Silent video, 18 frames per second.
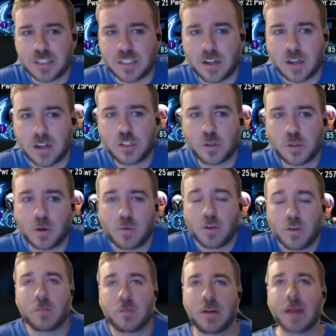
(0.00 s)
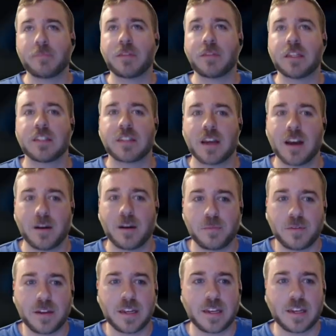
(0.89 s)
dodge, so I want to wrap this up
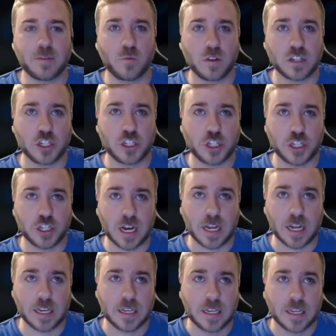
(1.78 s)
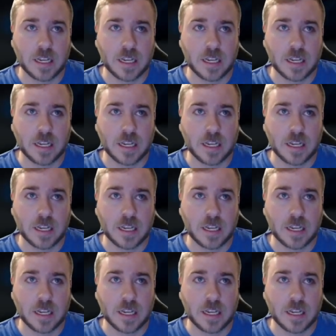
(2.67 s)
in one shot.